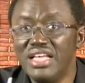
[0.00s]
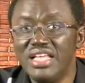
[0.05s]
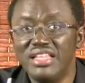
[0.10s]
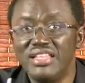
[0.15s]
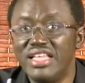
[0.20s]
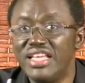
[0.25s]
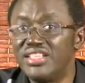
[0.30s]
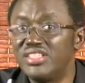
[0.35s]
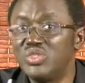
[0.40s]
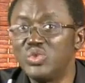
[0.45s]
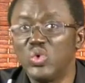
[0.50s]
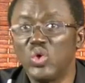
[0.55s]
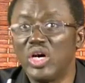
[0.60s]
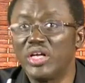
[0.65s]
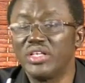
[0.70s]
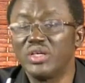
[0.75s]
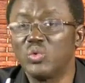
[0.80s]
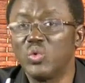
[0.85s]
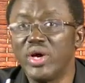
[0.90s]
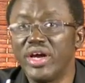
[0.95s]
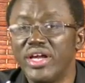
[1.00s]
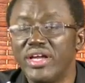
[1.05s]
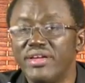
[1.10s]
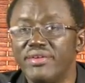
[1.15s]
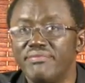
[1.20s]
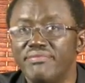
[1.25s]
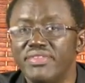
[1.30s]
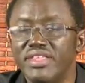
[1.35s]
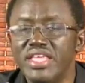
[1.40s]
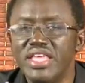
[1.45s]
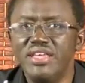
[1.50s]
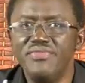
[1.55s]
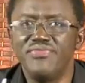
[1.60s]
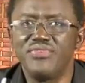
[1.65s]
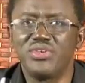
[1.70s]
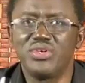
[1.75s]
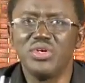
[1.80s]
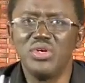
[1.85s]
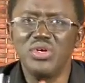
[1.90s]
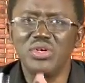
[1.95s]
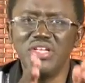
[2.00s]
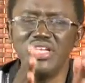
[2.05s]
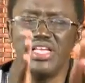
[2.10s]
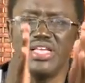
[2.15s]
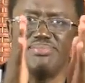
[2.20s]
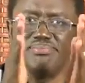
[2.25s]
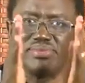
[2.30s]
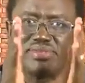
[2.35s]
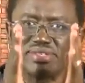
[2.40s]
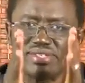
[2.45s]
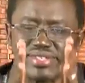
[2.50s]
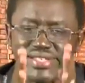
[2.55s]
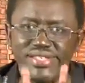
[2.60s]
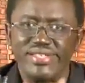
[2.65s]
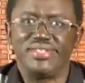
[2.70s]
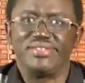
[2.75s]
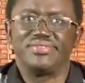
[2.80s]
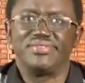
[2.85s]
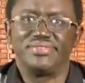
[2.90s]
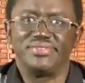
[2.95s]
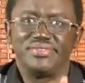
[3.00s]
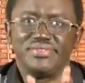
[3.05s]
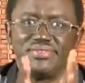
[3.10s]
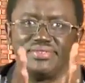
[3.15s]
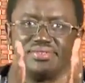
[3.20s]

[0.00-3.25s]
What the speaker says: There is no other way. If God himself